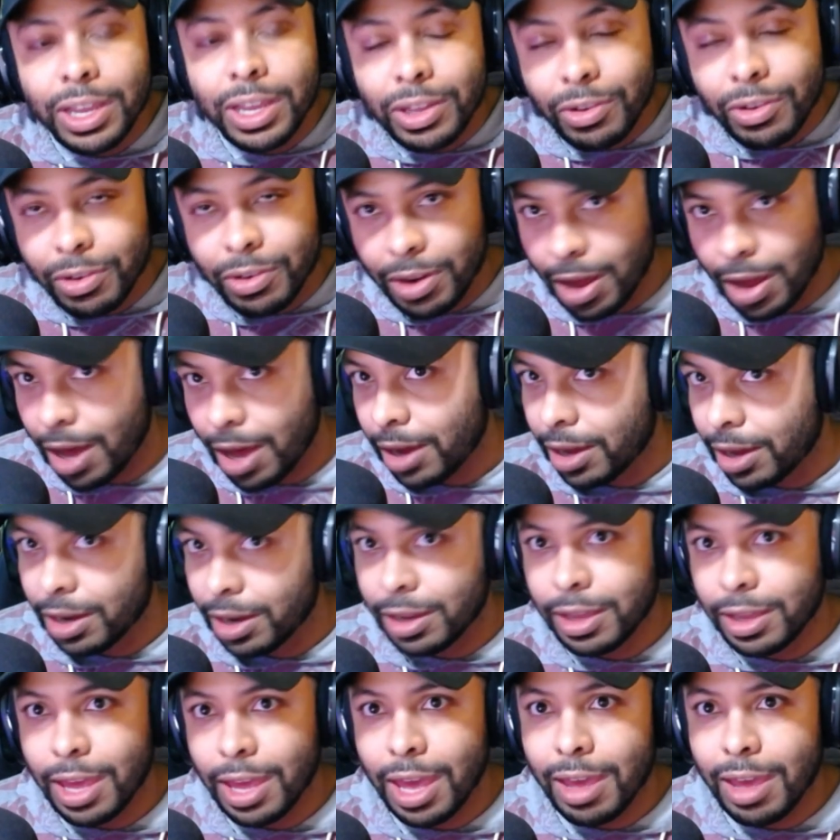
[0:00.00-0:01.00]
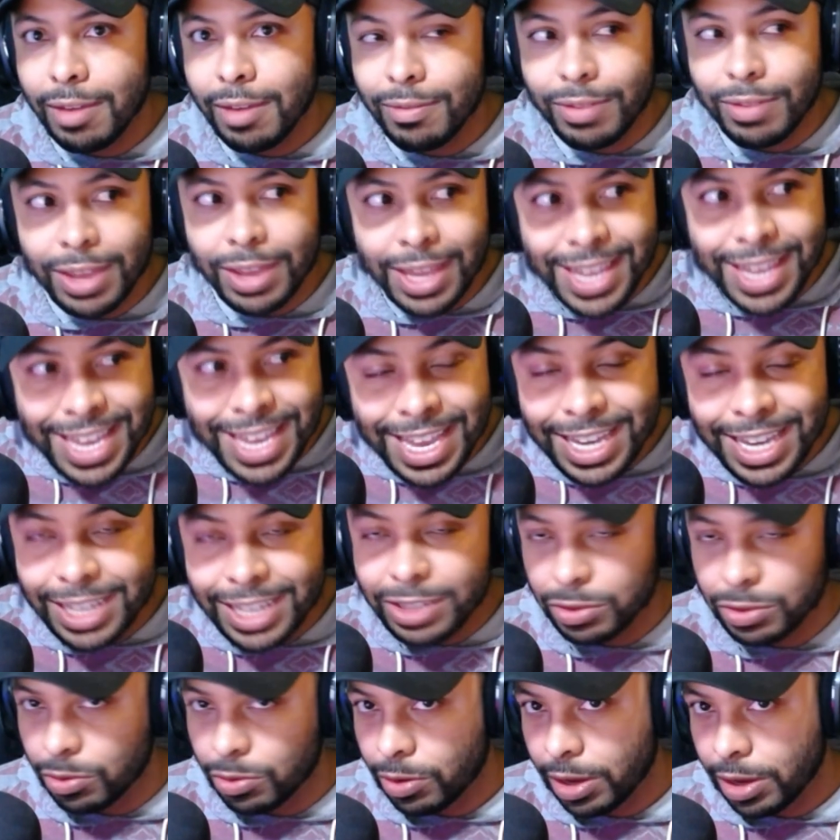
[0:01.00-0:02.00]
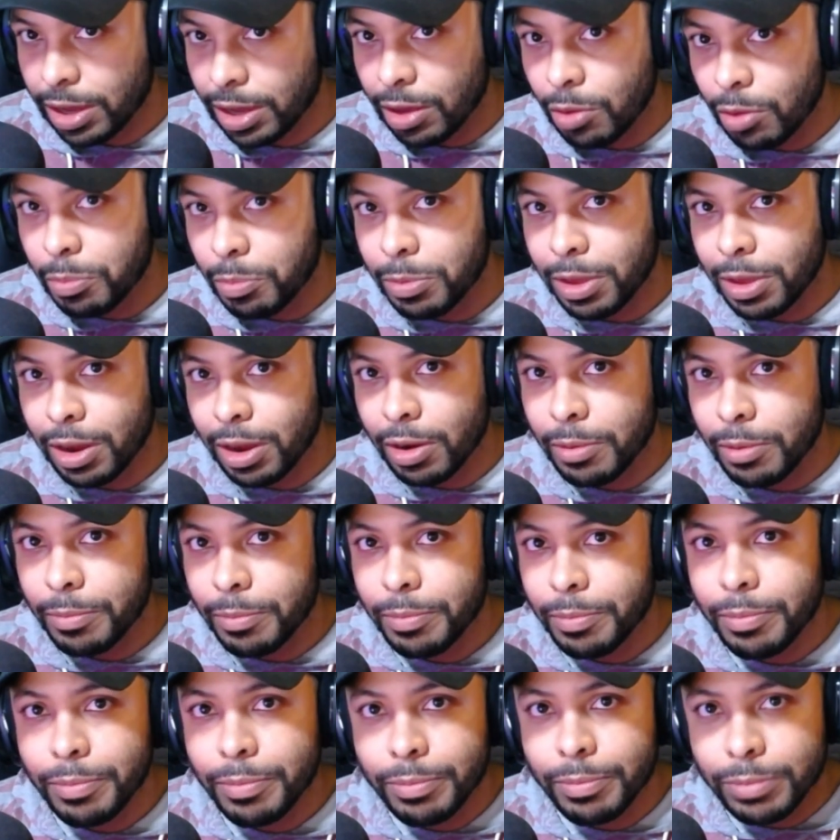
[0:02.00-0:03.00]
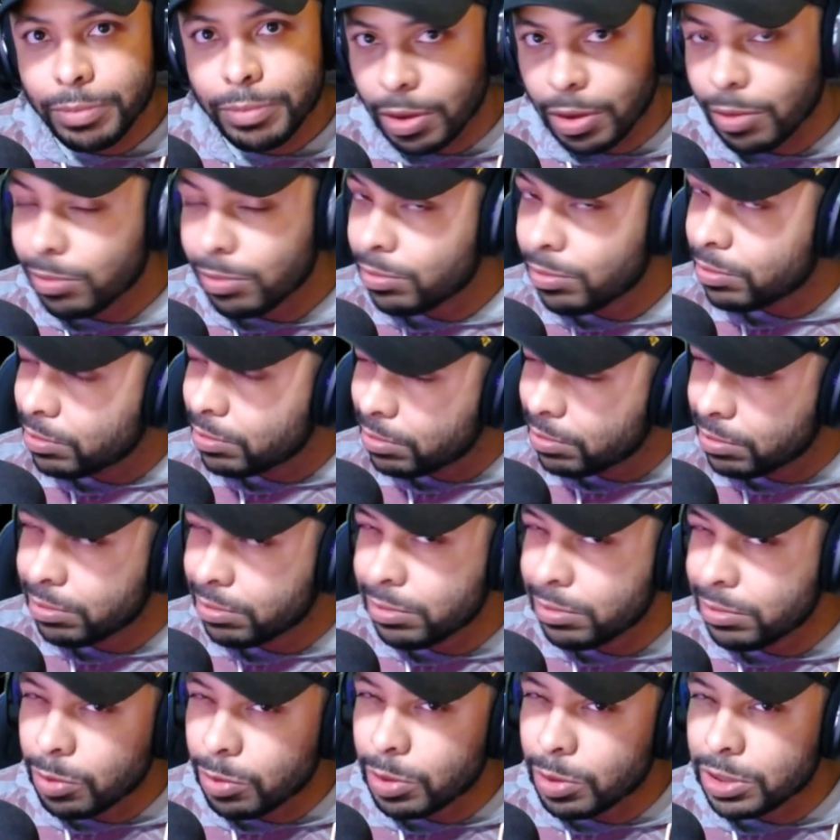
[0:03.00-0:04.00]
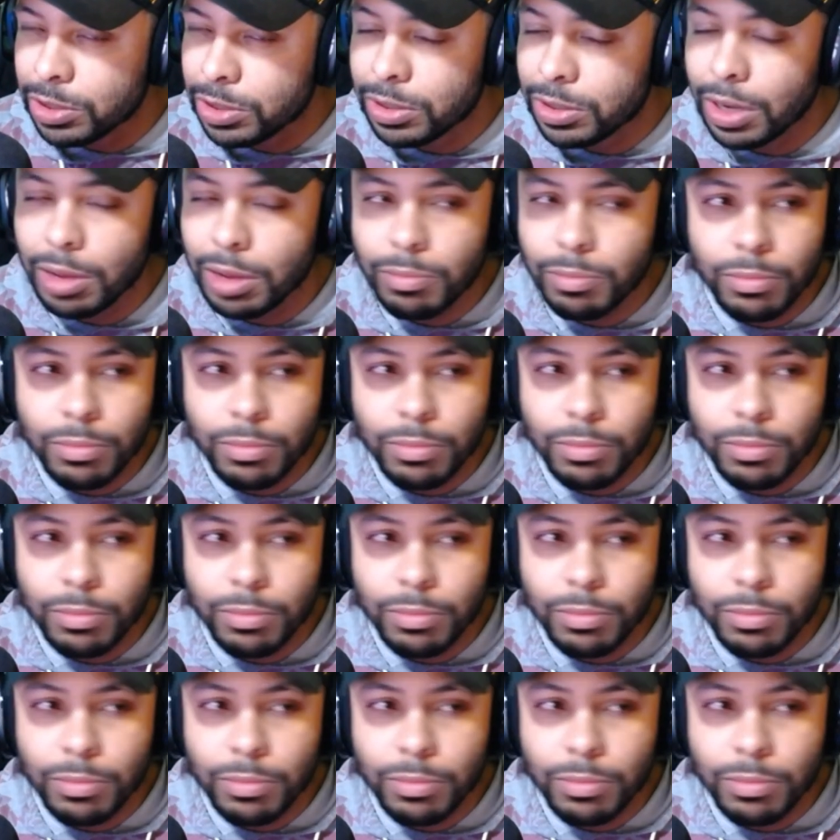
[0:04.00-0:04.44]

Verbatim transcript: you're not going to have any sort of help there so don't waste your time